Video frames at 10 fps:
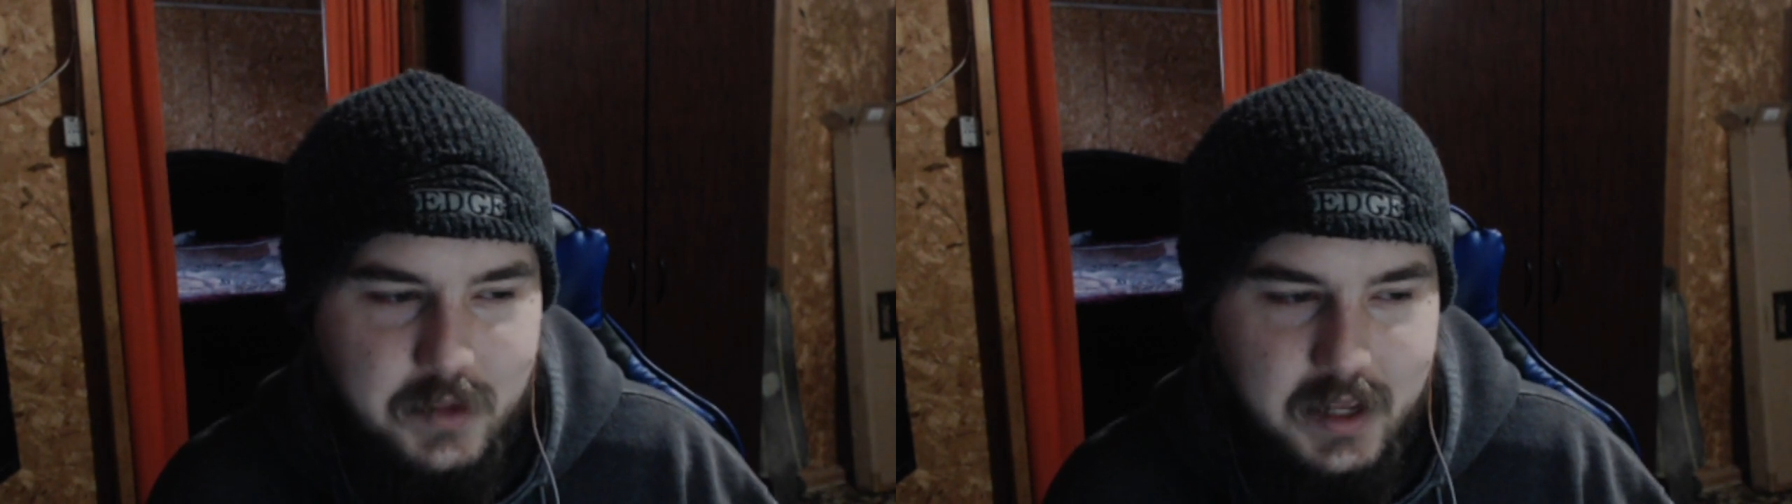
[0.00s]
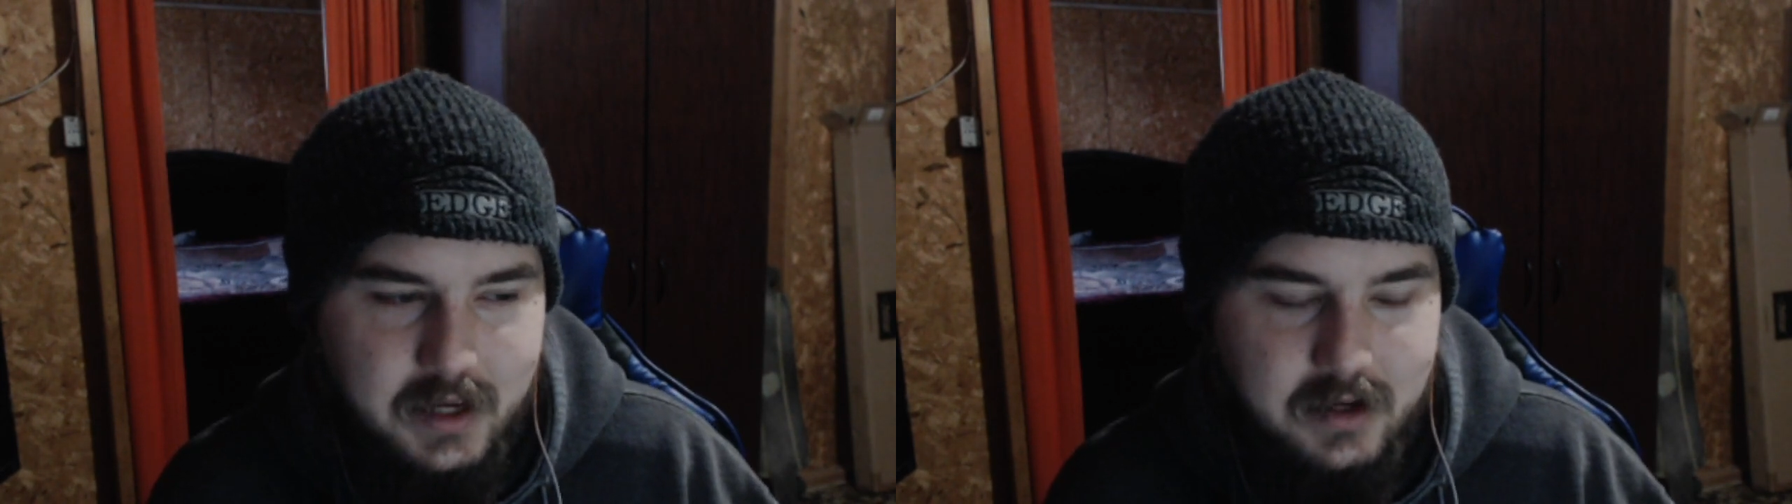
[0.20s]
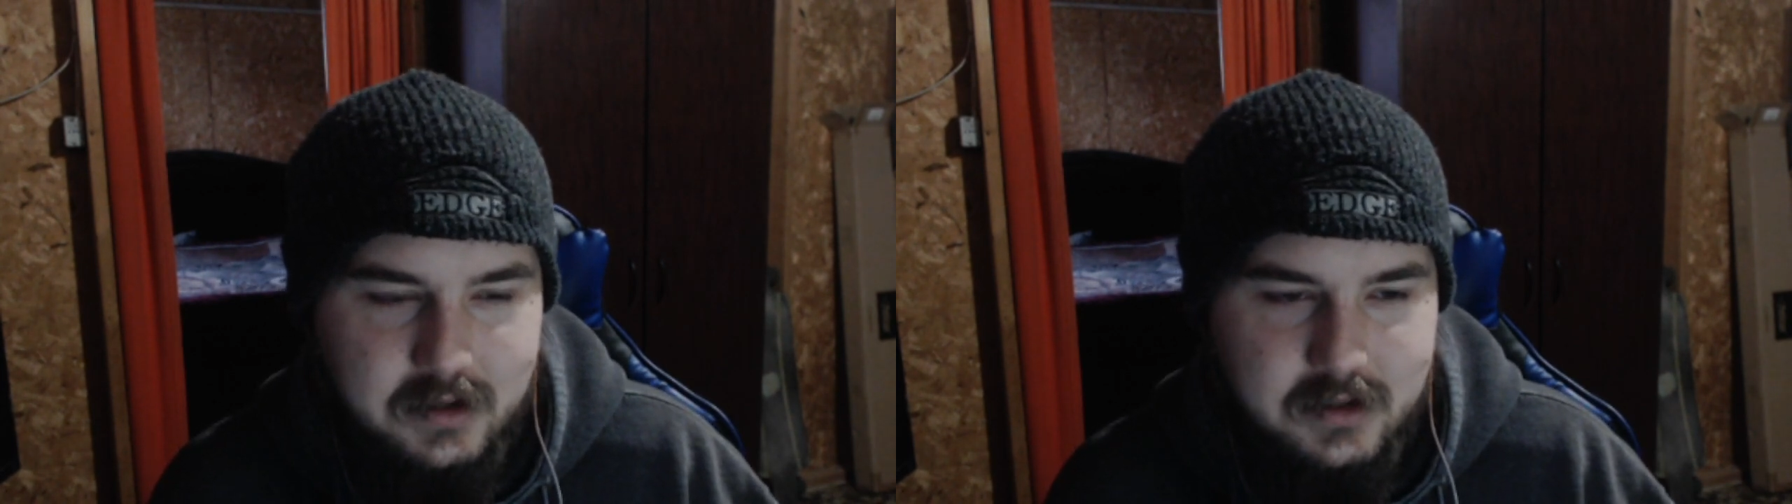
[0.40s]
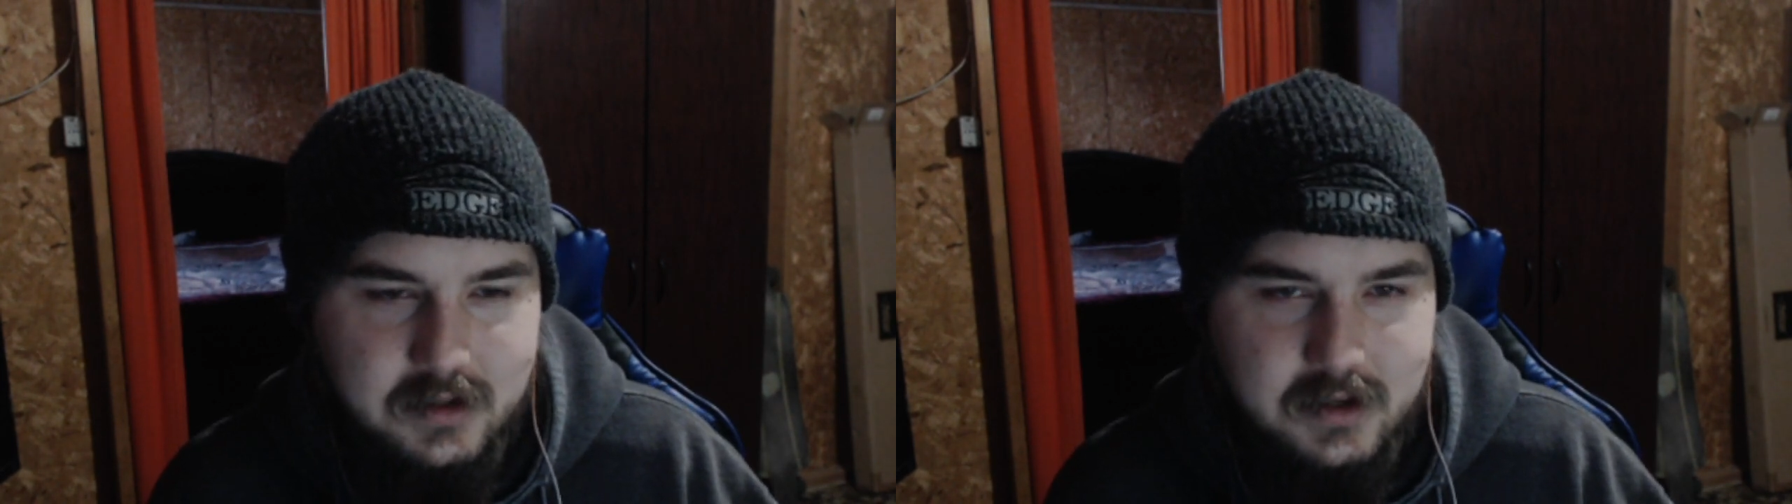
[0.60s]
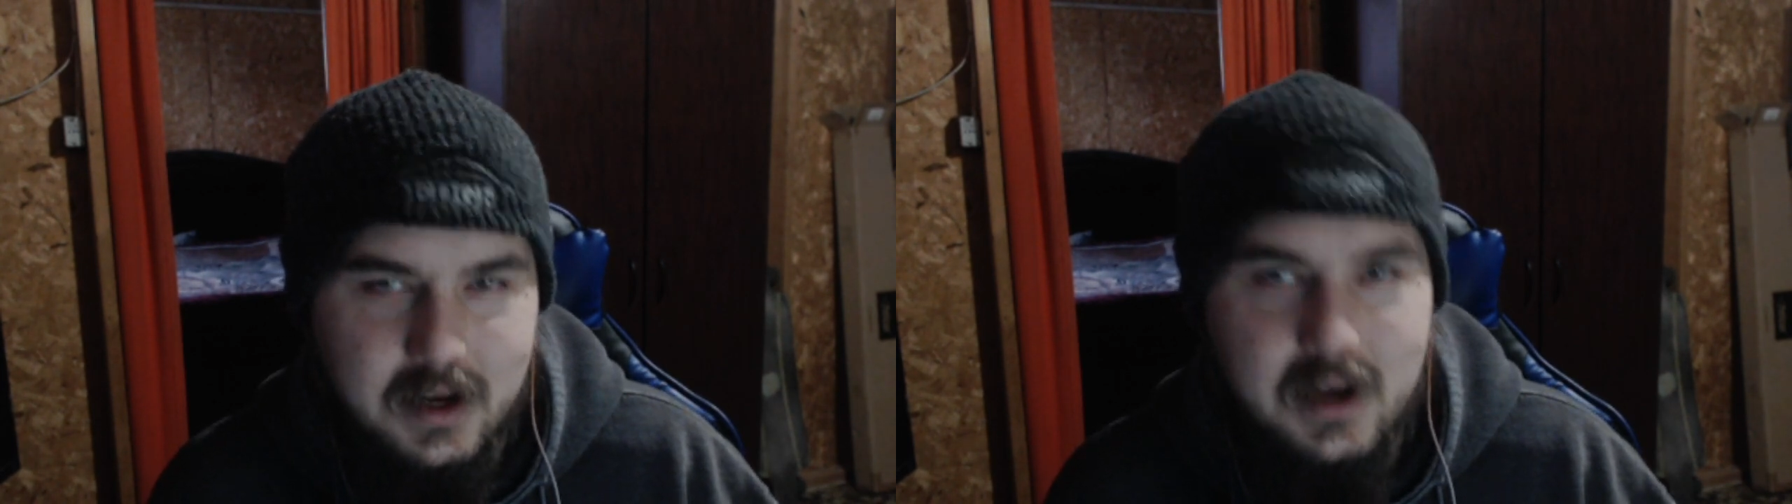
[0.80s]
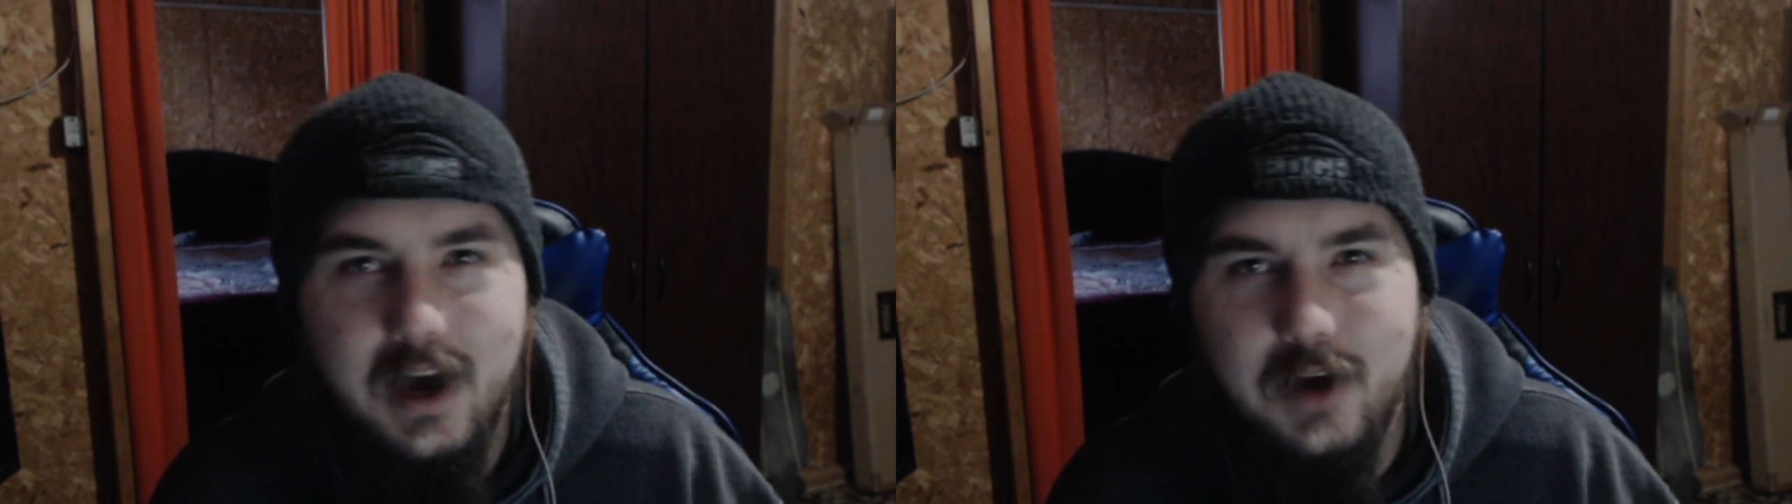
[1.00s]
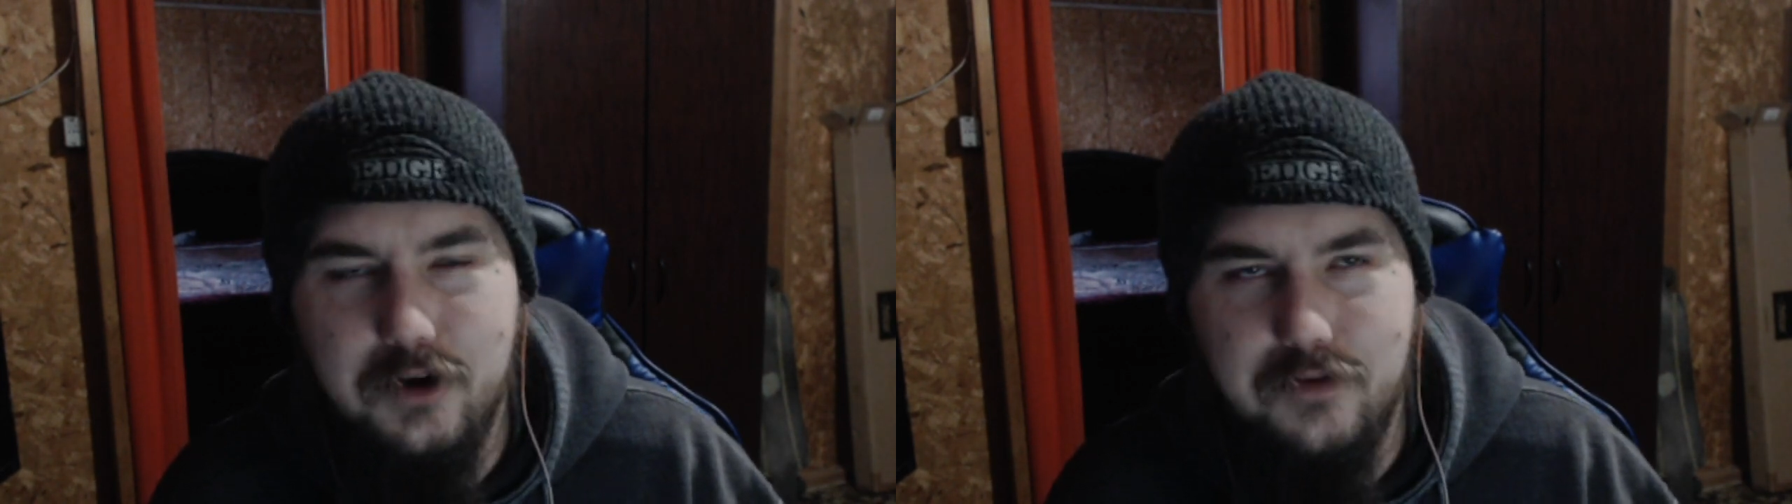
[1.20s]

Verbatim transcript: is I don't know